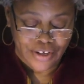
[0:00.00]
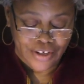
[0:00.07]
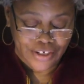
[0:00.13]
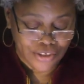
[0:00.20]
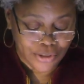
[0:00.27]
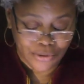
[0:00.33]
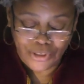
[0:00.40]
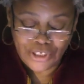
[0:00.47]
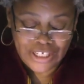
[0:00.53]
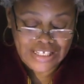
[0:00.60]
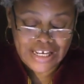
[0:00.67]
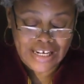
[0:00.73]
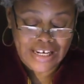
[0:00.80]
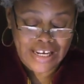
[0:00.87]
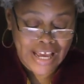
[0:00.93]
And so she
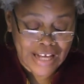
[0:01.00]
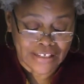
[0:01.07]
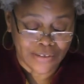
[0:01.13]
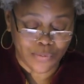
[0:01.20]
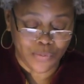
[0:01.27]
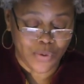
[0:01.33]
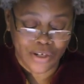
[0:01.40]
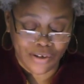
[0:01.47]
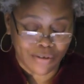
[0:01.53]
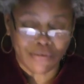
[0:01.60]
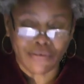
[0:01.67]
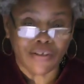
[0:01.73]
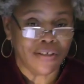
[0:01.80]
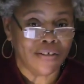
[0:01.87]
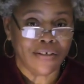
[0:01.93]
said, "Yes,
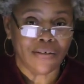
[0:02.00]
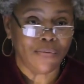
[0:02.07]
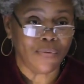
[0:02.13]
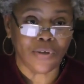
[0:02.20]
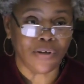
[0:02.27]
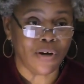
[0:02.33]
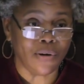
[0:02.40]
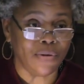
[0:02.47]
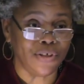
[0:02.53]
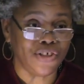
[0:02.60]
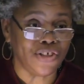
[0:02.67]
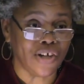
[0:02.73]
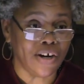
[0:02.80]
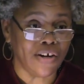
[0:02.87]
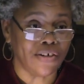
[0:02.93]
we'll go to
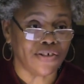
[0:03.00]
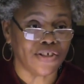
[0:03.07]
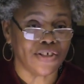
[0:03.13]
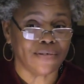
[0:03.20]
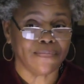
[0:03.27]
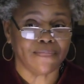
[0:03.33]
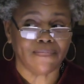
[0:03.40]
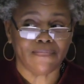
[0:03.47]
church."